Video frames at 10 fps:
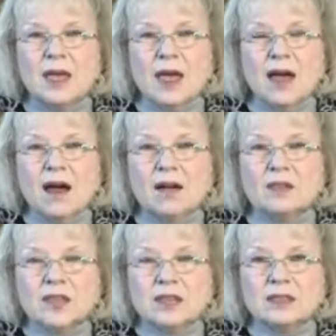How
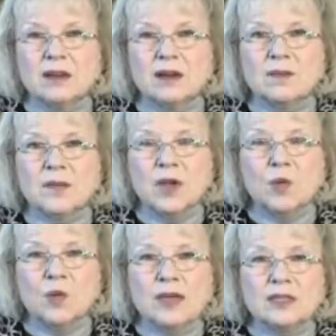that um,
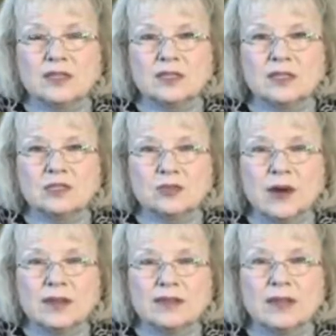weakness and
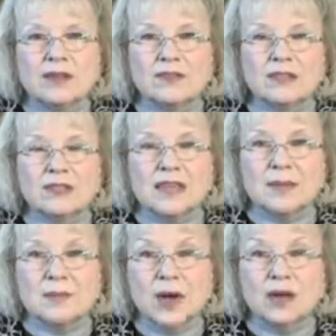strength live in the
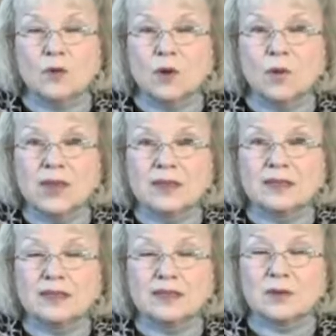same body. Well,
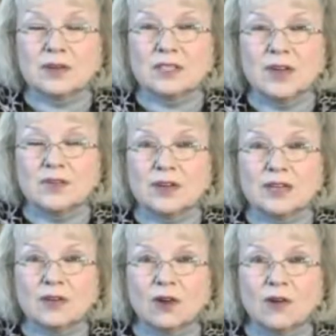weakness, well, suffering
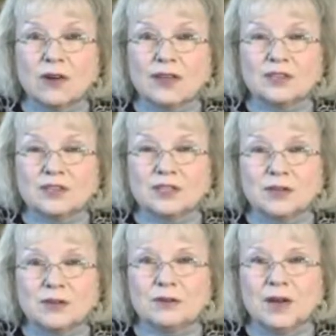and glory do
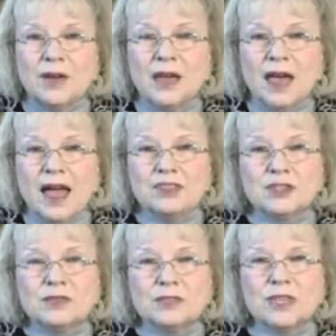too. I
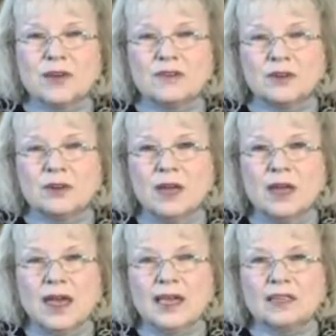do suffer
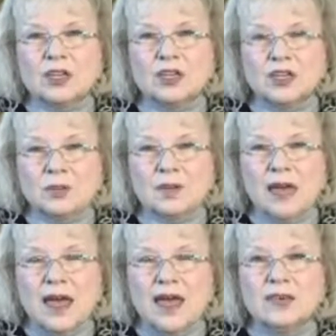as a
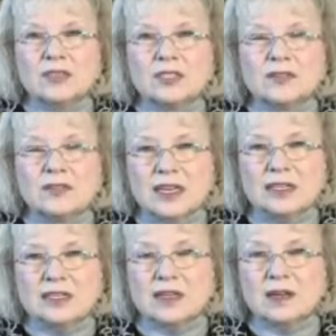human. I have
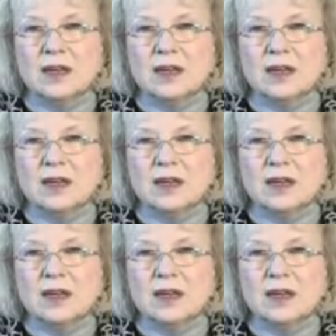things that